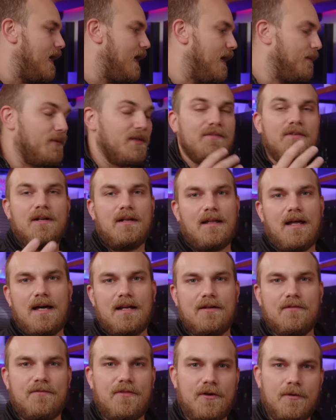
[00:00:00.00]
I'm leaving a lot
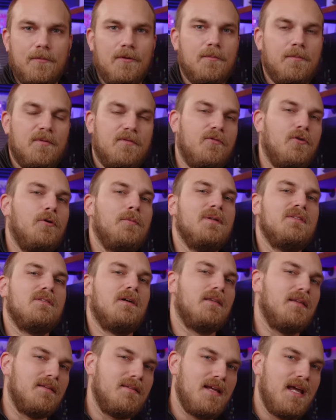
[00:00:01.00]
of thermal performance
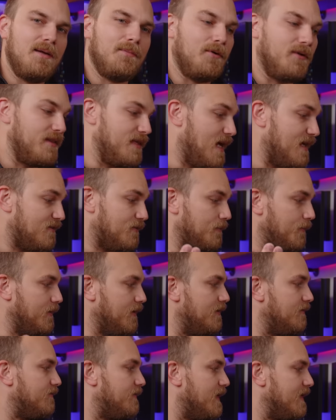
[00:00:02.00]
on the table and that's what we're
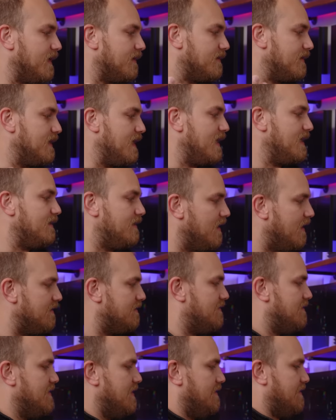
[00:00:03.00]
gonna find out today.
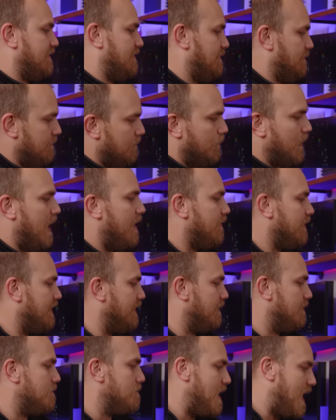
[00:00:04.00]
Does this routing